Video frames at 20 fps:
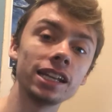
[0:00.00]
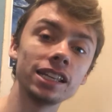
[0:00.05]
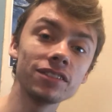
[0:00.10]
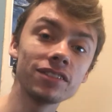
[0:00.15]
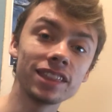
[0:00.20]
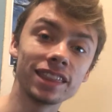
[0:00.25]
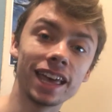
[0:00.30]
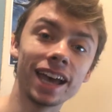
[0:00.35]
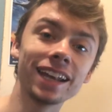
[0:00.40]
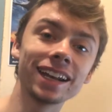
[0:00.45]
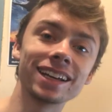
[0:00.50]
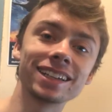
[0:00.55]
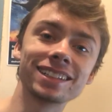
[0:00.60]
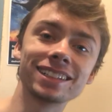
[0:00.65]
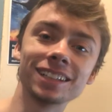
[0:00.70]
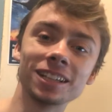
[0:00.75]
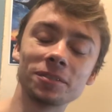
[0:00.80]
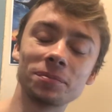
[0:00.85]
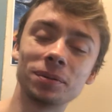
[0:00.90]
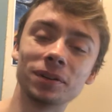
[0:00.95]
even then, I
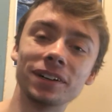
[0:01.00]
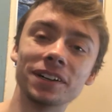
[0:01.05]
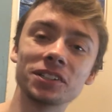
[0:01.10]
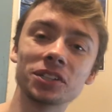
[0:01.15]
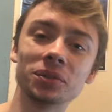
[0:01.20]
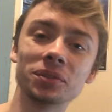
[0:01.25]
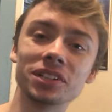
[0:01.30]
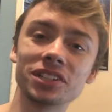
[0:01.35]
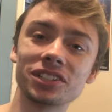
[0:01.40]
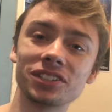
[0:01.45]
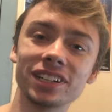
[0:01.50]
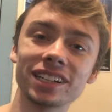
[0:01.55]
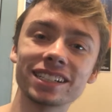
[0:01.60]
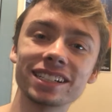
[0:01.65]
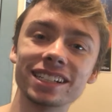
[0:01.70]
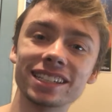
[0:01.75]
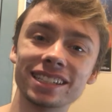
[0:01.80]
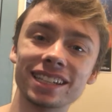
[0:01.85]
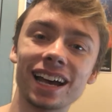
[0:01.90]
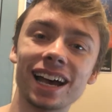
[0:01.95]
still had parental
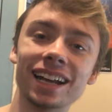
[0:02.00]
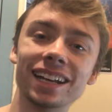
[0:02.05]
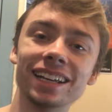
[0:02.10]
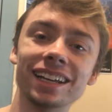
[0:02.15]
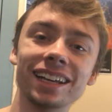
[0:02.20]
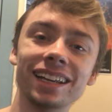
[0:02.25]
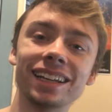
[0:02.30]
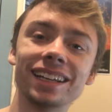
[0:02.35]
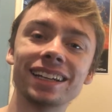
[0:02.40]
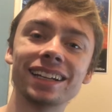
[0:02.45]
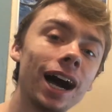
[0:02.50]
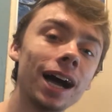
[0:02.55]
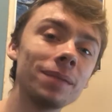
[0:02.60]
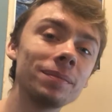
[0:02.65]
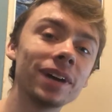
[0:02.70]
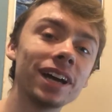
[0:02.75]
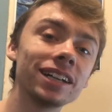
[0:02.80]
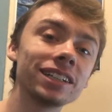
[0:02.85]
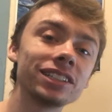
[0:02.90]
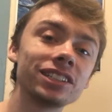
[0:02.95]
restrictions on it. I'm
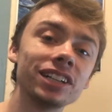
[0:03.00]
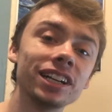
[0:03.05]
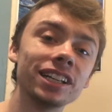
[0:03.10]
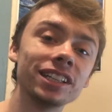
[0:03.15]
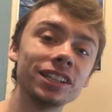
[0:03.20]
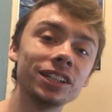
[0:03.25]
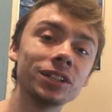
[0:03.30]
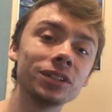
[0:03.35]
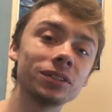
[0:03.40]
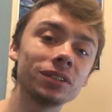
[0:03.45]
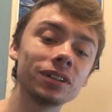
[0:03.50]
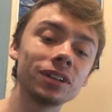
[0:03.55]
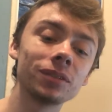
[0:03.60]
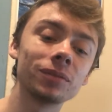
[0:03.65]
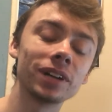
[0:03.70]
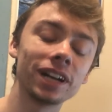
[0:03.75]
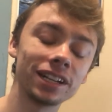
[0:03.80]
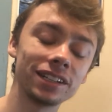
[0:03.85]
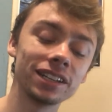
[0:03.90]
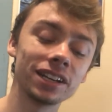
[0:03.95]
not shitting you
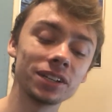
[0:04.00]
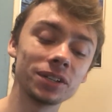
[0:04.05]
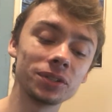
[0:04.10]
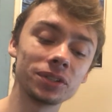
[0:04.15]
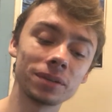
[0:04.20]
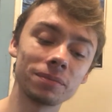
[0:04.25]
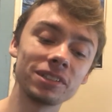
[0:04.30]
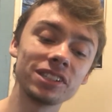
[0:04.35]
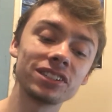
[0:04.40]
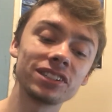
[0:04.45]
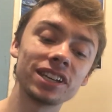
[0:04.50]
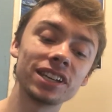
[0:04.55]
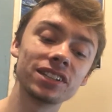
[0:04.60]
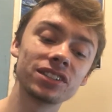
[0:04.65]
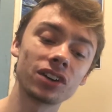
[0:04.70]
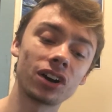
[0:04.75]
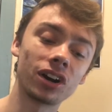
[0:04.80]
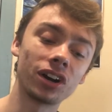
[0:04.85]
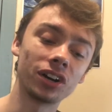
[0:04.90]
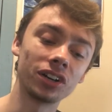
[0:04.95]
when I tell you some of these kids
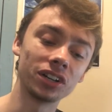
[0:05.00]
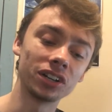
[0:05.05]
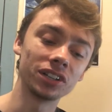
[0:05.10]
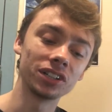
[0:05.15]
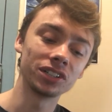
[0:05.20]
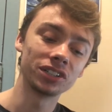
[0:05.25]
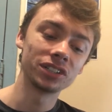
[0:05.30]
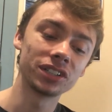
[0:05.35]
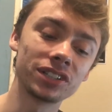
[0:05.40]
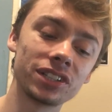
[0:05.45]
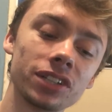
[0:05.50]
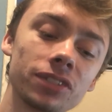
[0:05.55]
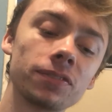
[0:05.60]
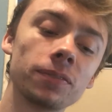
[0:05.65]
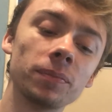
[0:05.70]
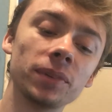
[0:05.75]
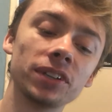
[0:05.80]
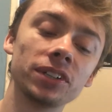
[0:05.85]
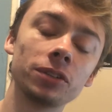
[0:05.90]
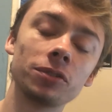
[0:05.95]
are just as
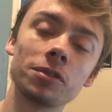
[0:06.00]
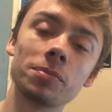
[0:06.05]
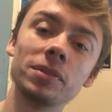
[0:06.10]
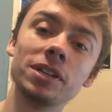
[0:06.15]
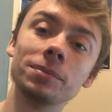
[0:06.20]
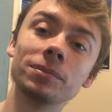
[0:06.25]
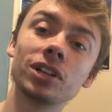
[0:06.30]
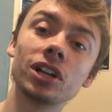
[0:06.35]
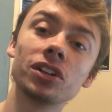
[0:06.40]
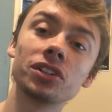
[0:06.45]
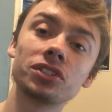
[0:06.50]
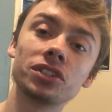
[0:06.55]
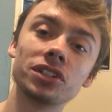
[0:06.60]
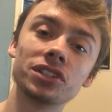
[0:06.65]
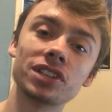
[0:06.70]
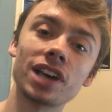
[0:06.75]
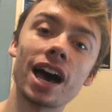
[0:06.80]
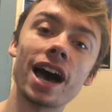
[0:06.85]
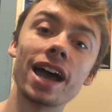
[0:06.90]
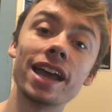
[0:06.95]
familiar with meme culture
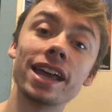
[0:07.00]
as I